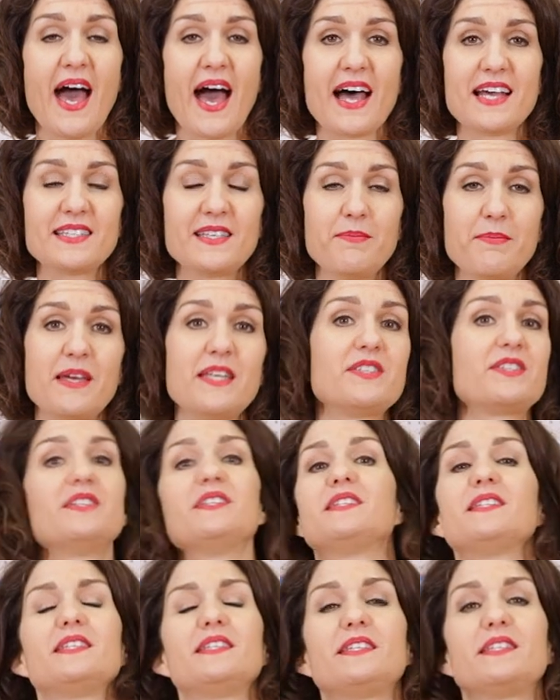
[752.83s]
As I
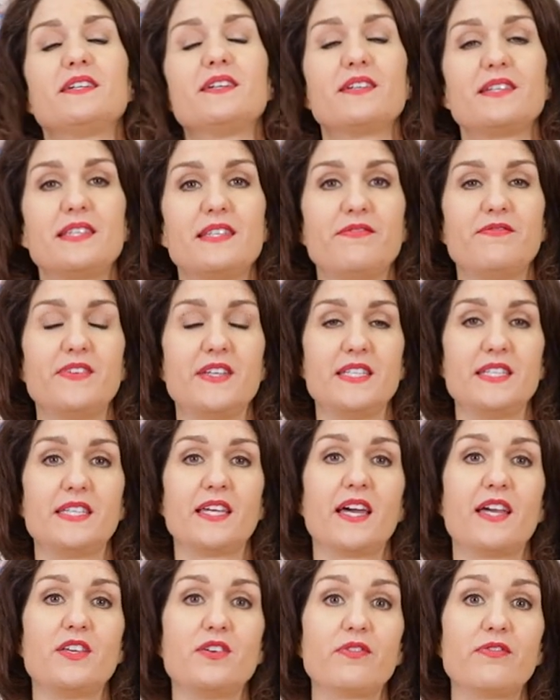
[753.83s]
mentioned at the start of the
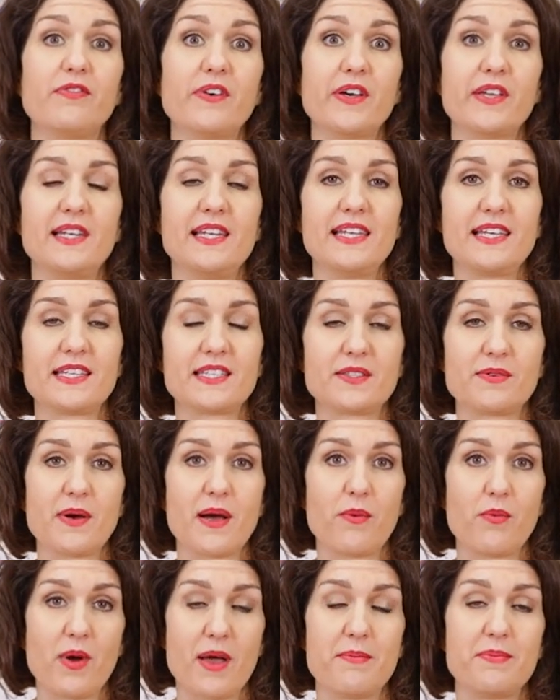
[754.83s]
video, you'll find links to
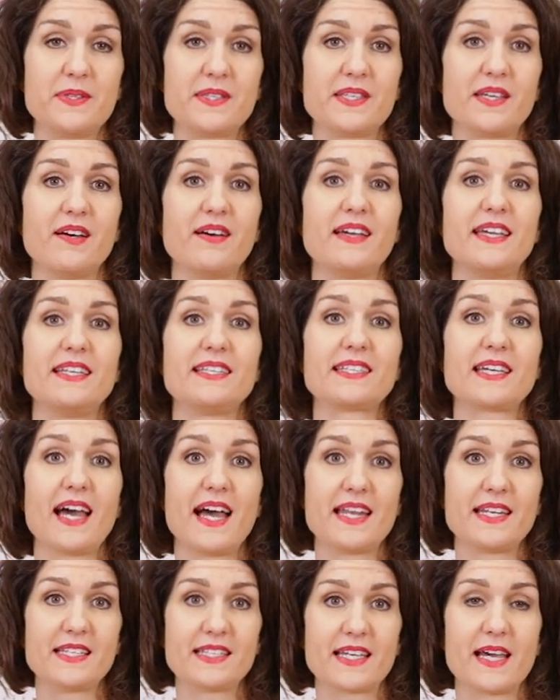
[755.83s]
our website
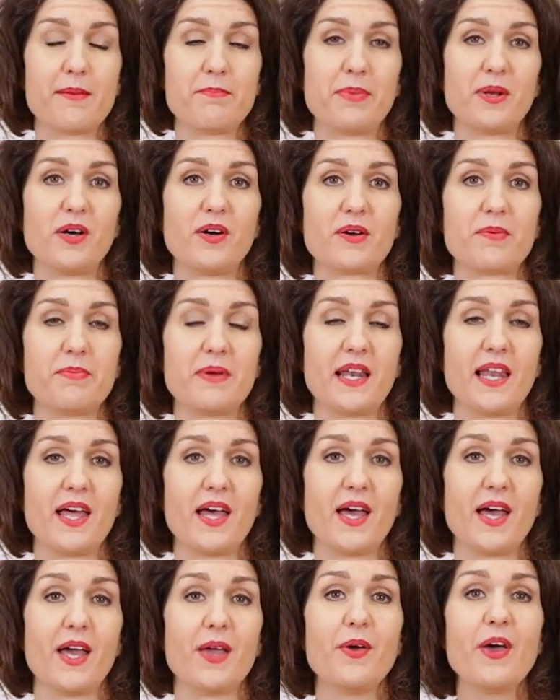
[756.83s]
and our blog
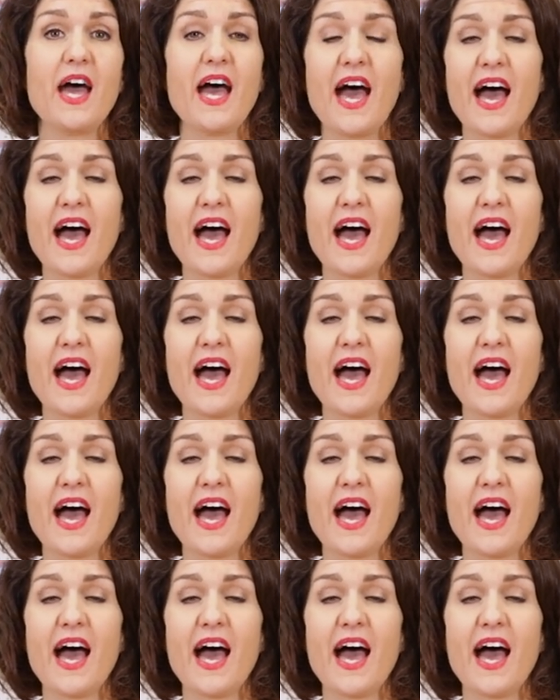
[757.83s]
below.